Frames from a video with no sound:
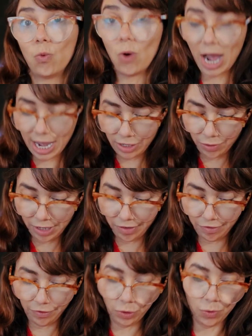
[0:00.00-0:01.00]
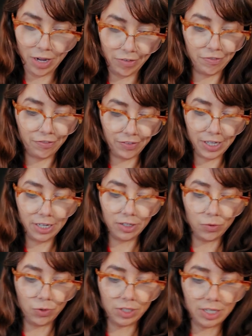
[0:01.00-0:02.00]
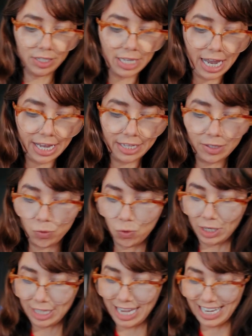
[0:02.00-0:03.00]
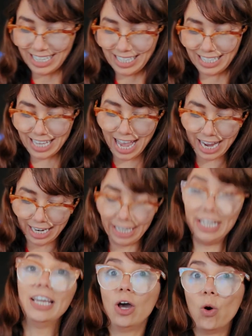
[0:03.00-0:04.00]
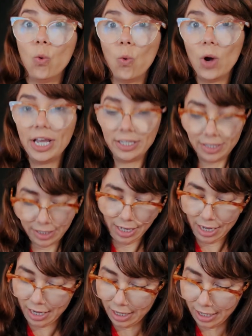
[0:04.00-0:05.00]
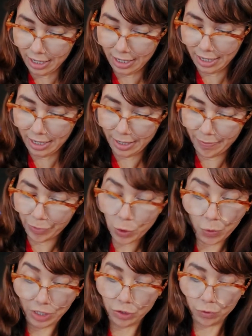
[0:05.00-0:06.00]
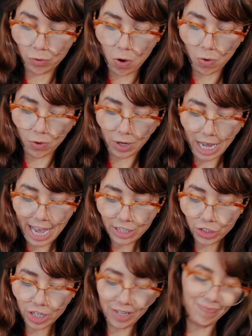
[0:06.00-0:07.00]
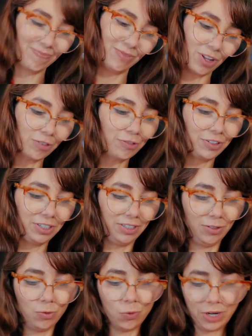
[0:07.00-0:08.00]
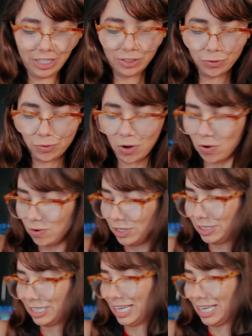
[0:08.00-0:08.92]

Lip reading: Why do I think it was the diet? What exactly went wrong? Actually, nothing went wrong.